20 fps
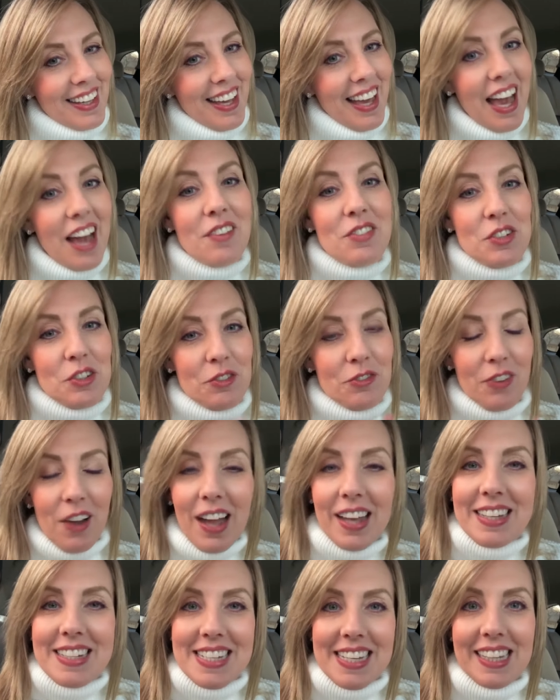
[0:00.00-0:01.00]
After
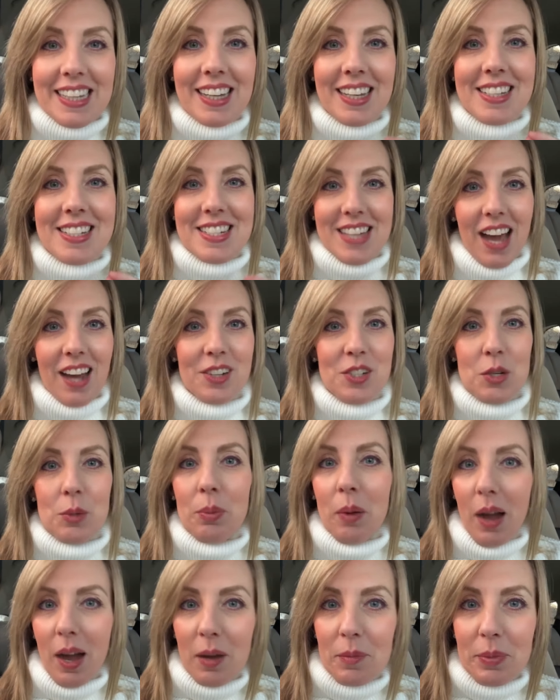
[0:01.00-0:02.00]
finding Dr.
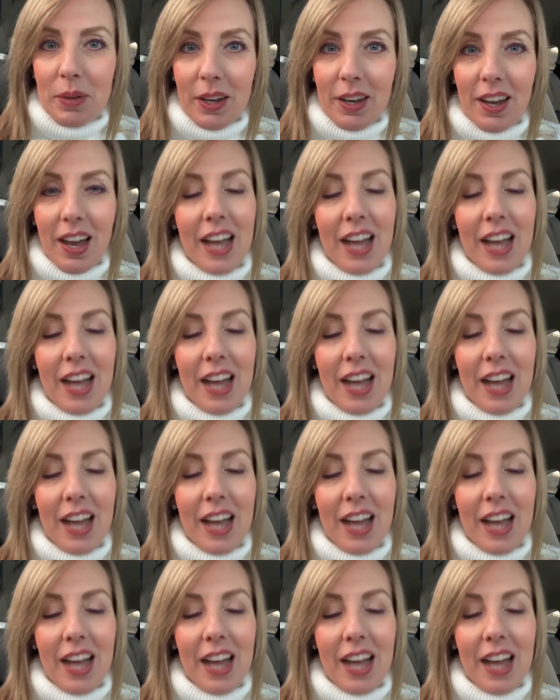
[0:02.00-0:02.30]
Pompa,